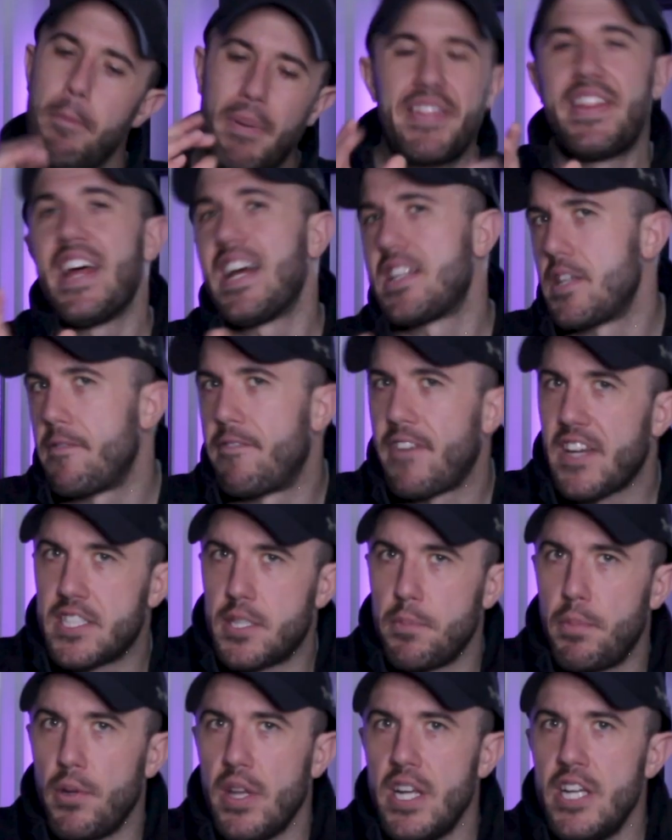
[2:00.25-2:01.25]
But that's a
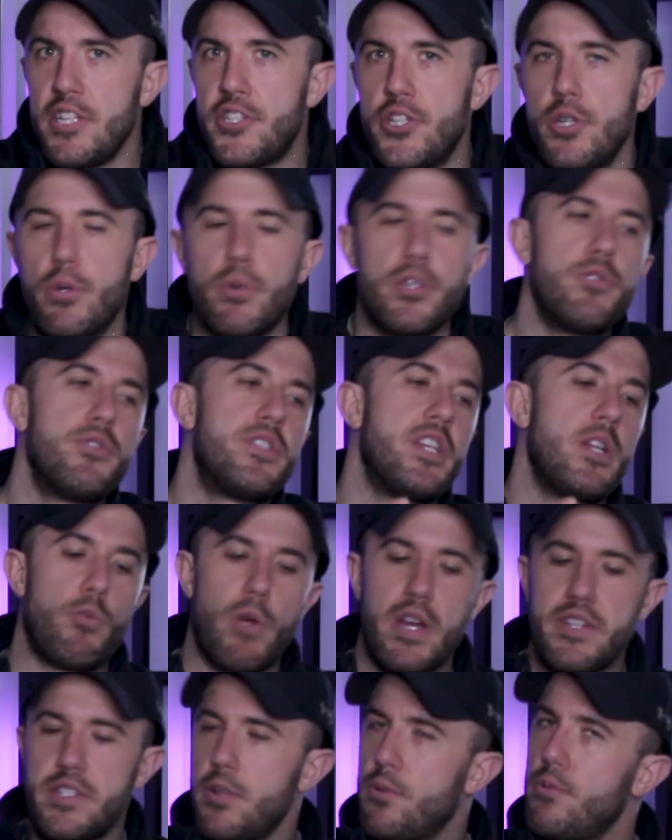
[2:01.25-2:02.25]
fixable issue. Using
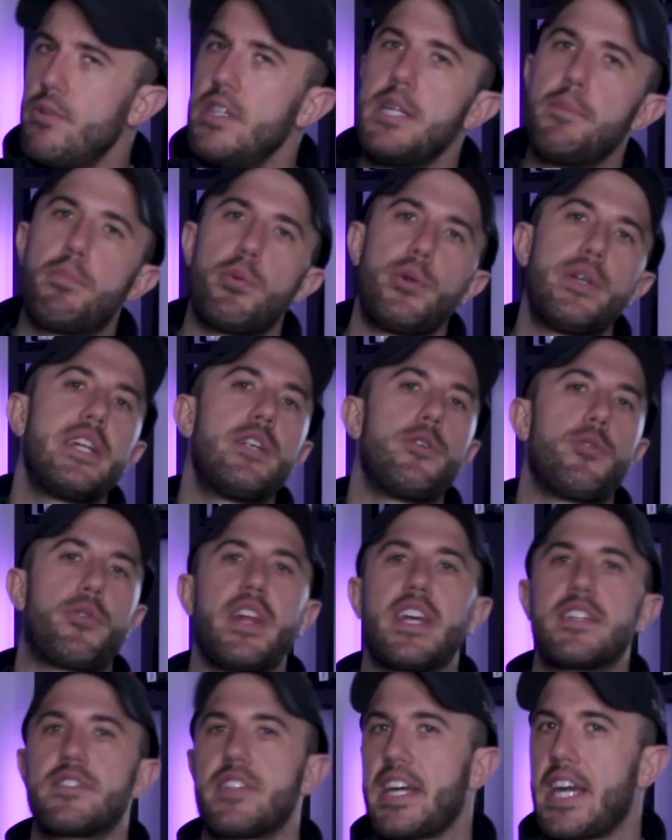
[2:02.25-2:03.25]
resin three D printing or
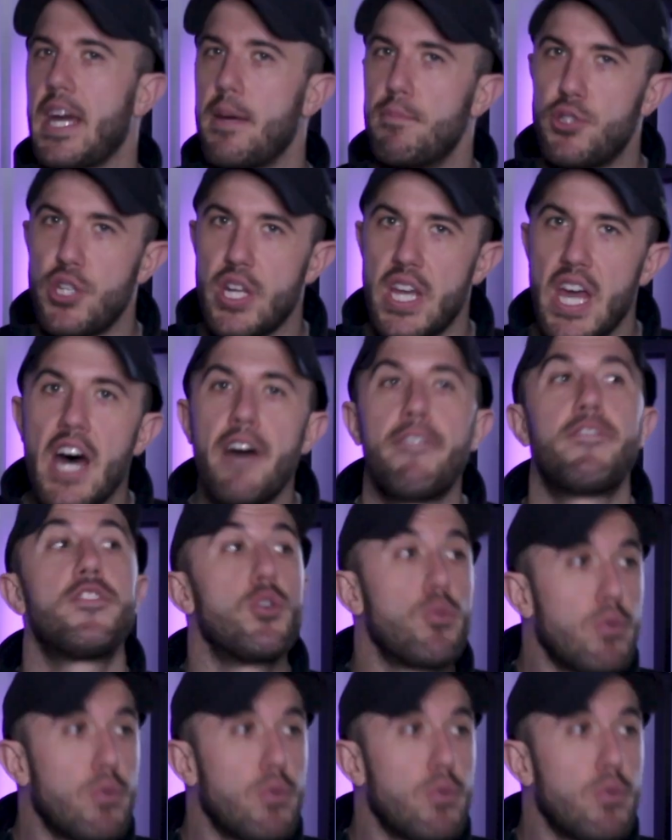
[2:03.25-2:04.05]
things like M J F,